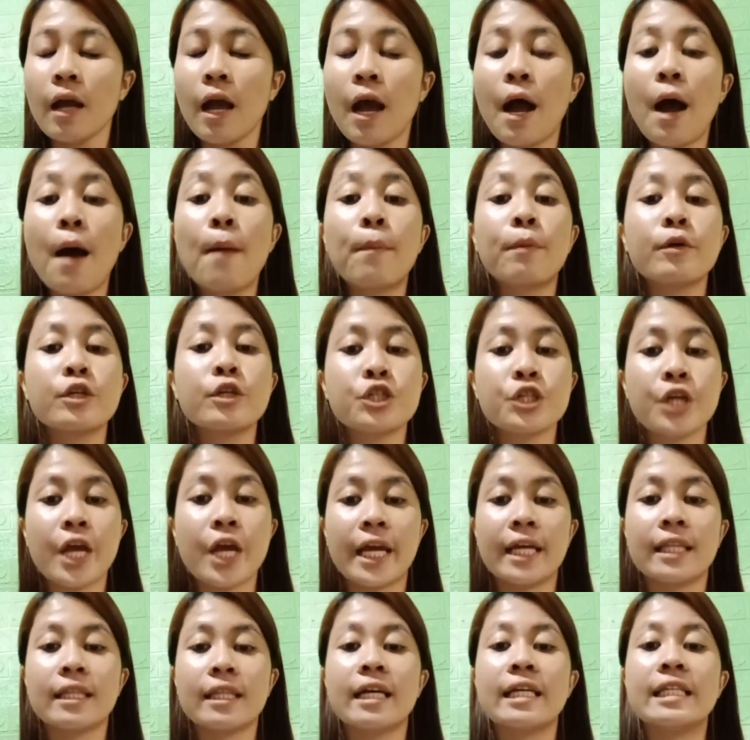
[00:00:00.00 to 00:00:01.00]

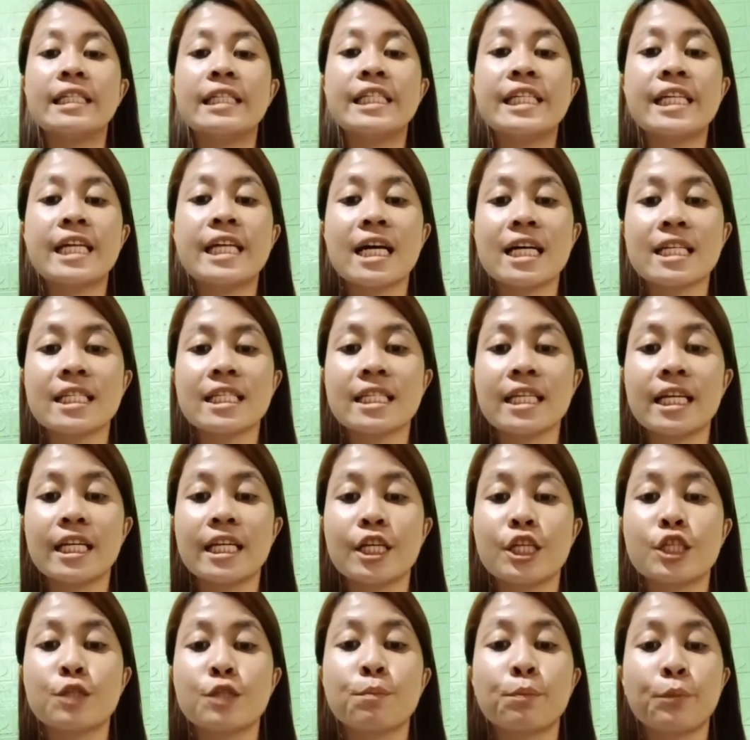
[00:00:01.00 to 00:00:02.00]
appreciate ideas and
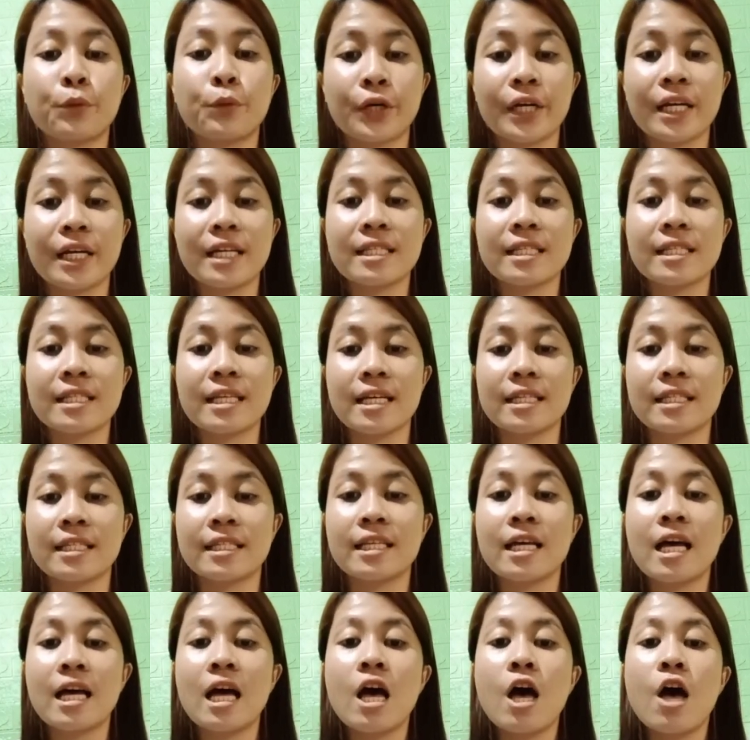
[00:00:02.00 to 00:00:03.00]
experiences
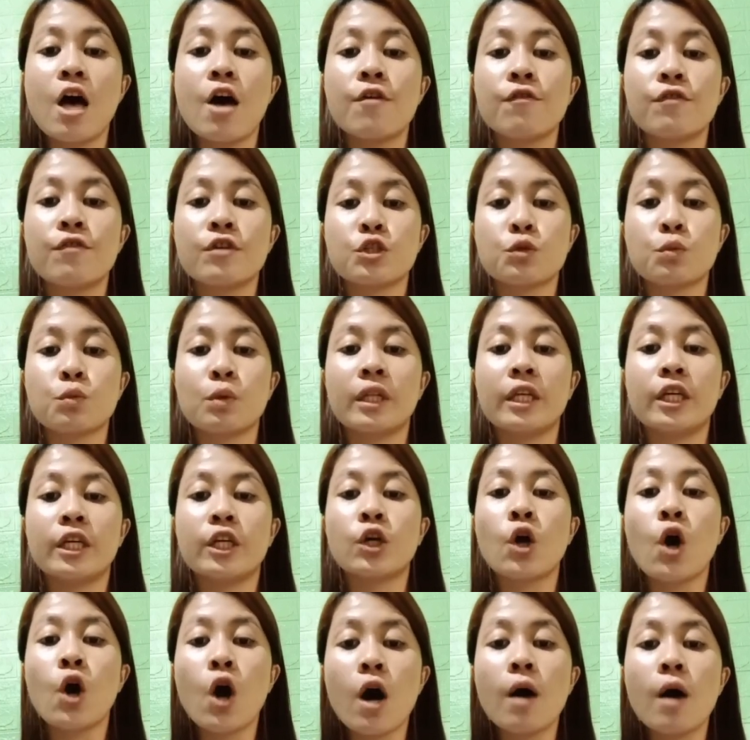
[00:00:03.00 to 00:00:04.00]
visually
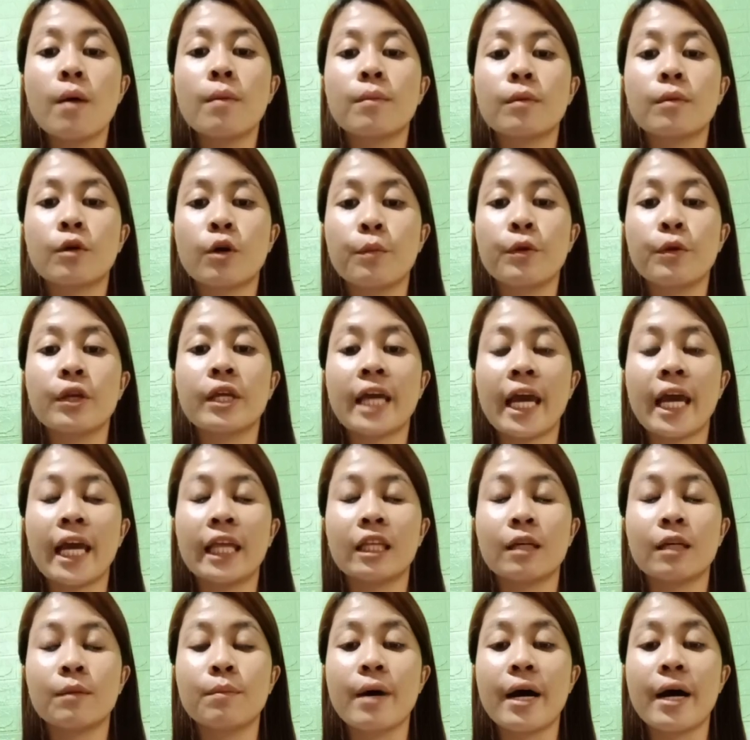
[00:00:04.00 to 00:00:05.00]

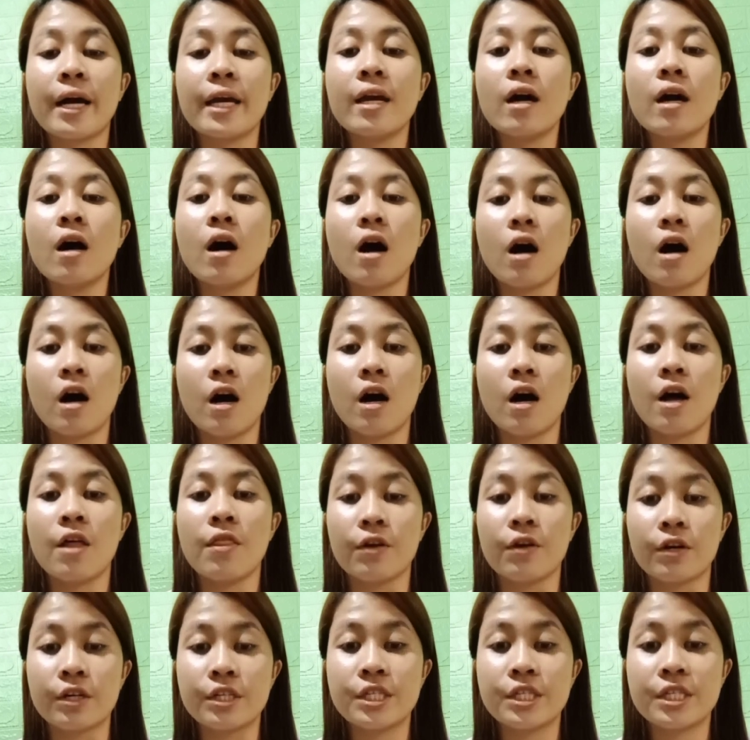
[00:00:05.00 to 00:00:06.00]
communicated by
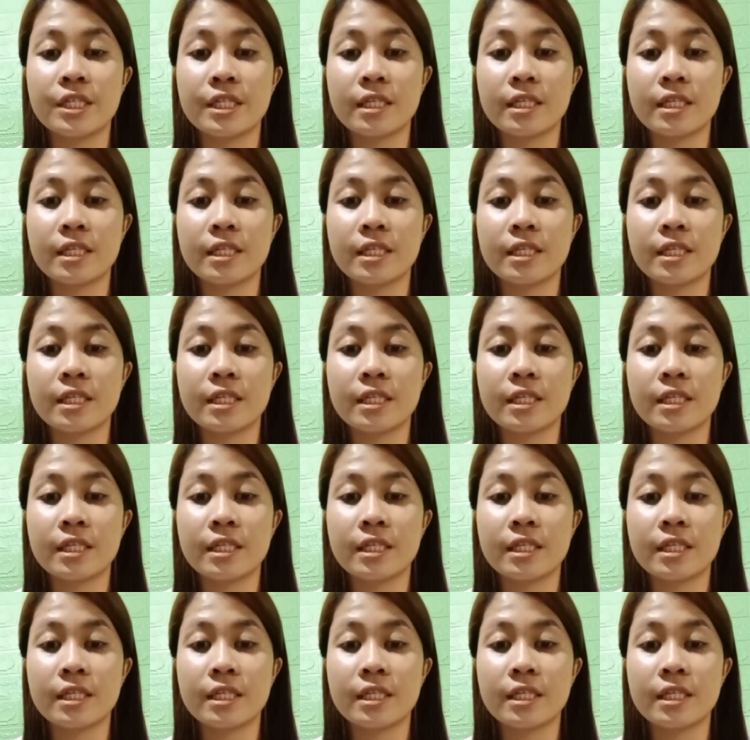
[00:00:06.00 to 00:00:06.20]
others.